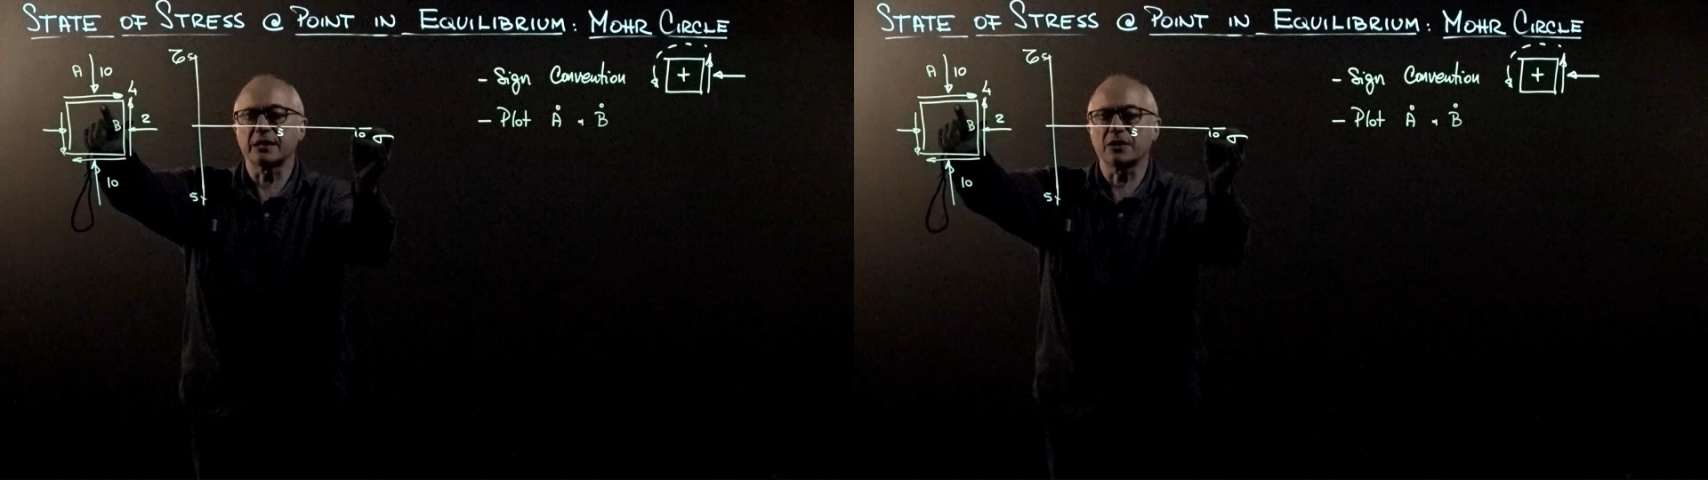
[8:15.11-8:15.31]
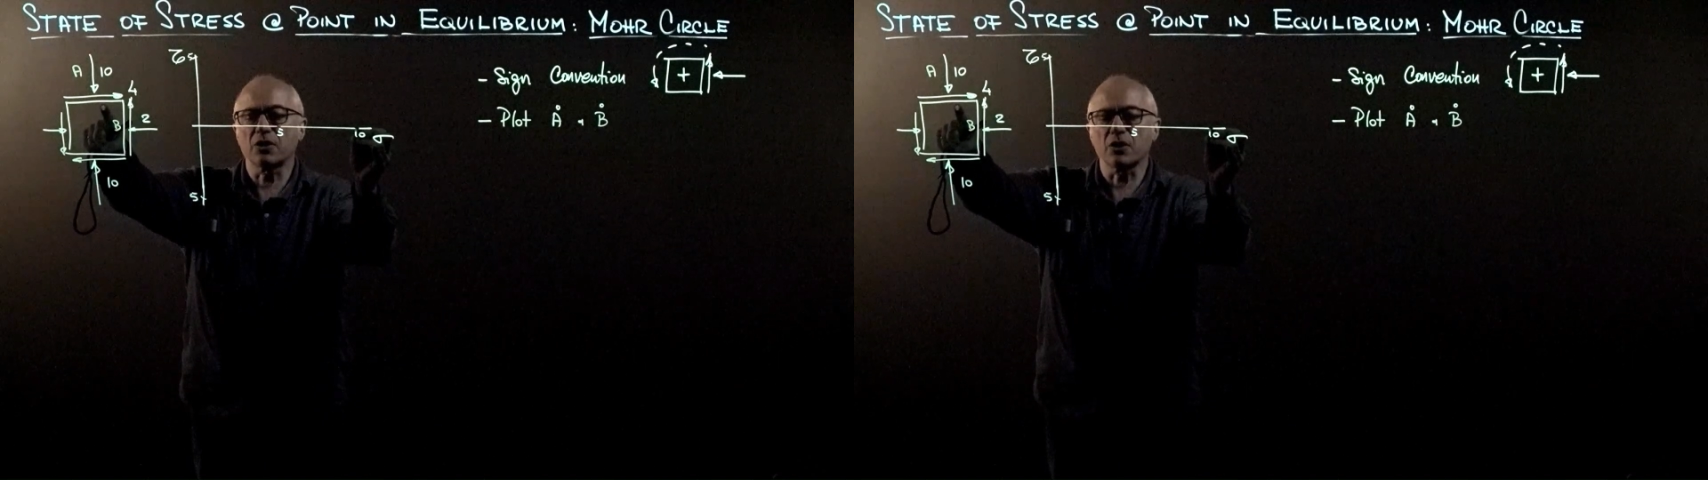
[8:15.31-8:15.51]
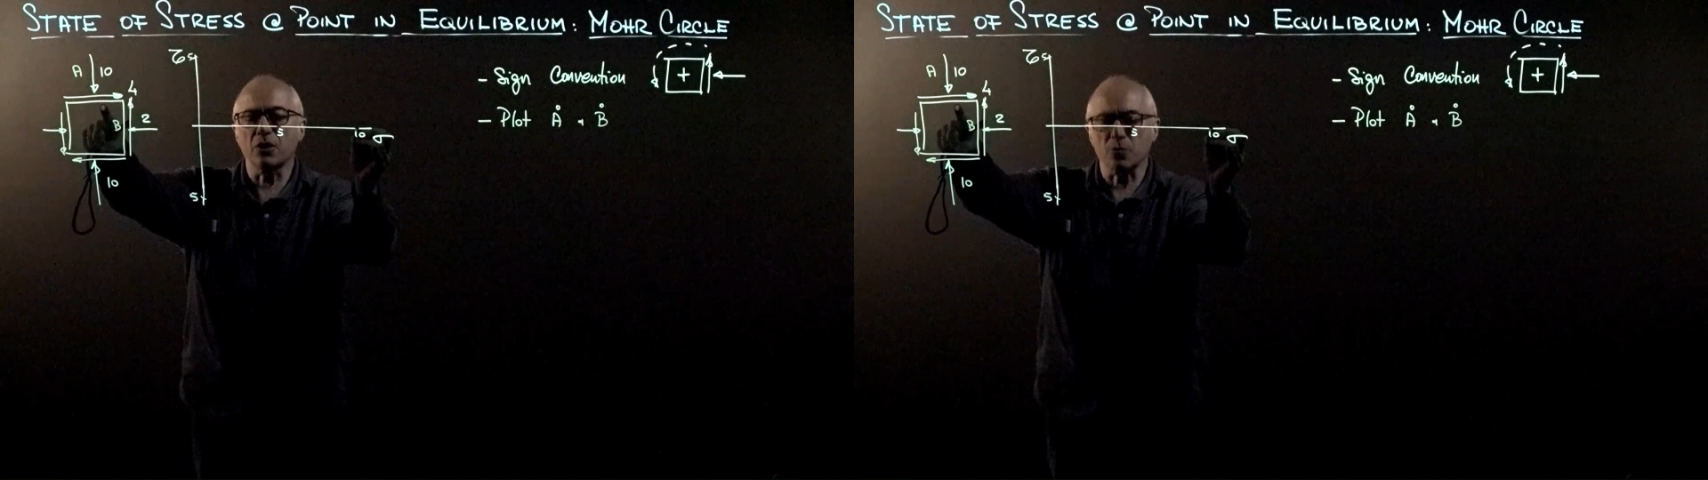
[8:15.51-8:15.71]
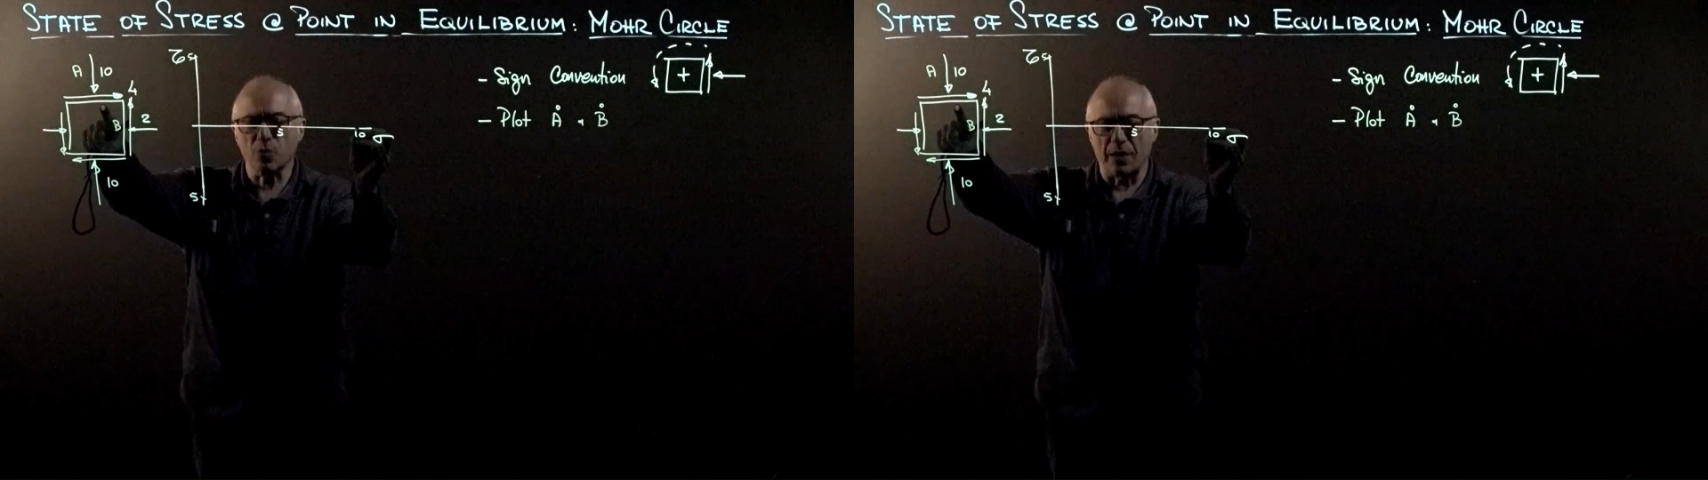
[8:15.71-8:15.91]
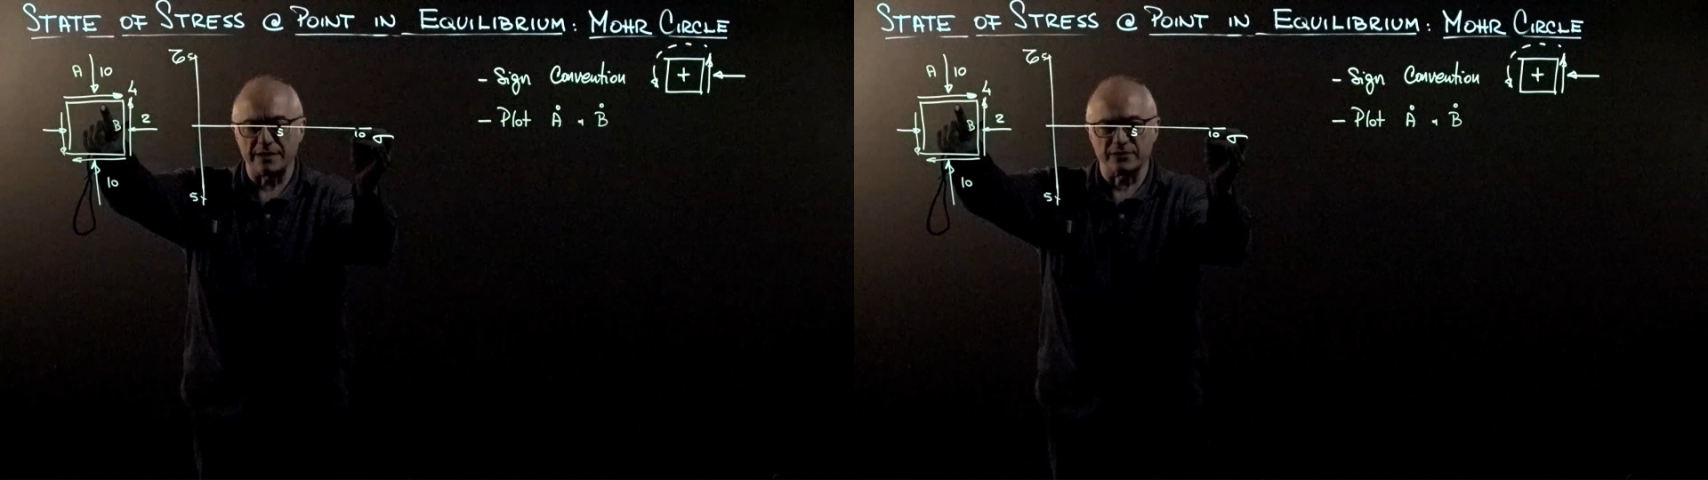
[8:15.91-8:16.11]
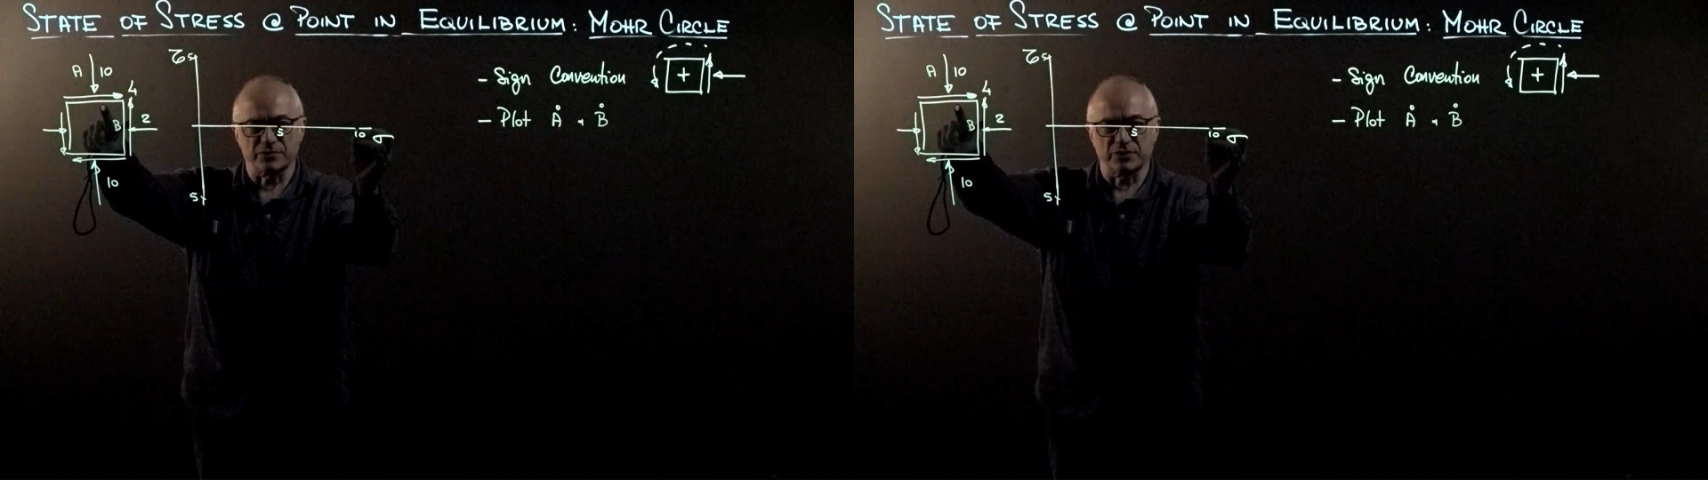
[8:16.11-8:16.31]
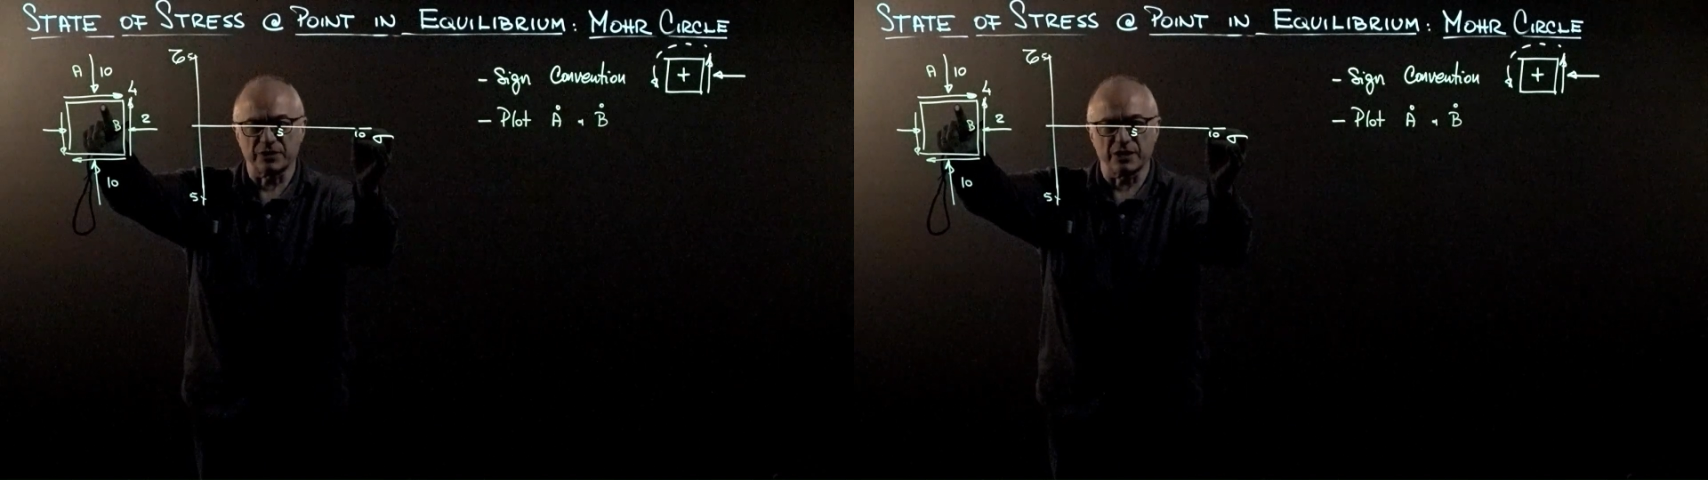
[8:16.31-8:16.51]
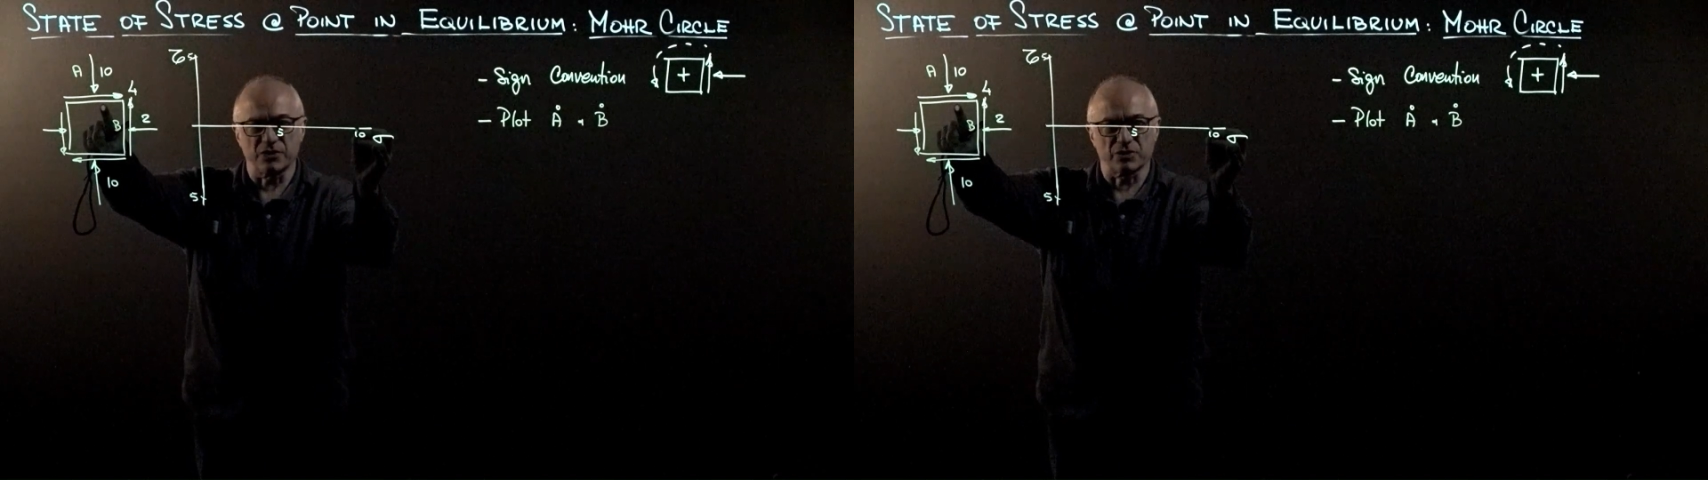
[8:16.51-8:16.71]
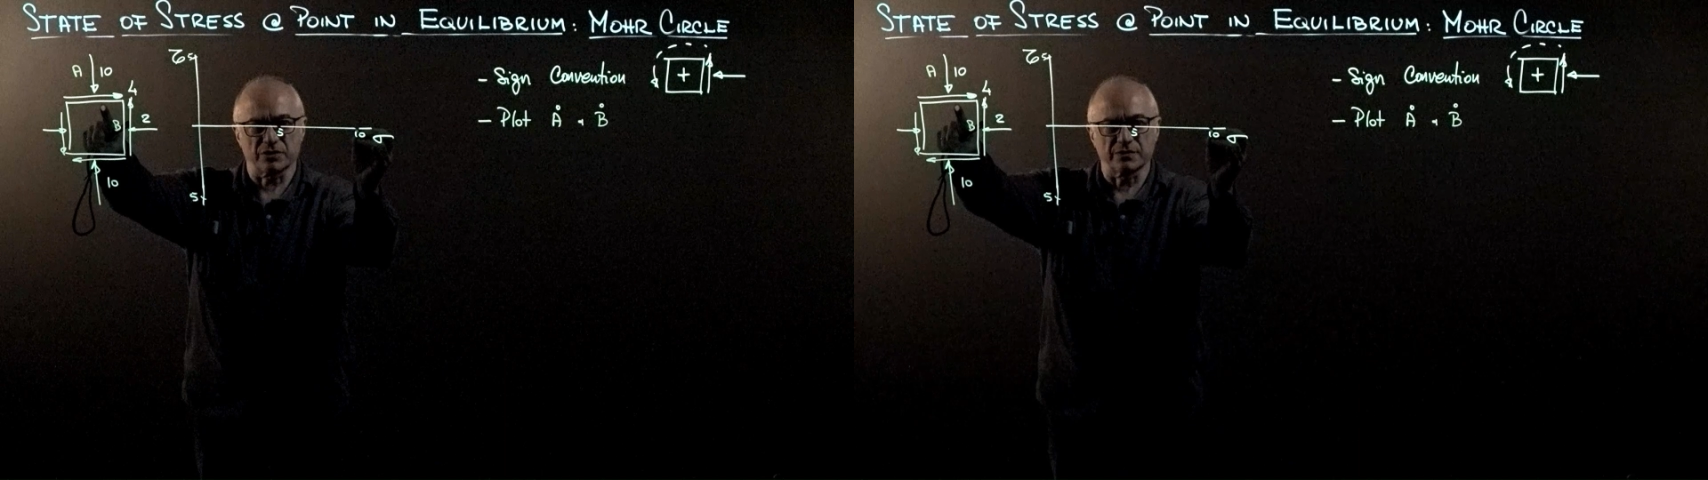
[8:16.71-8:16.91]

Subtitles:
clockwise rotation.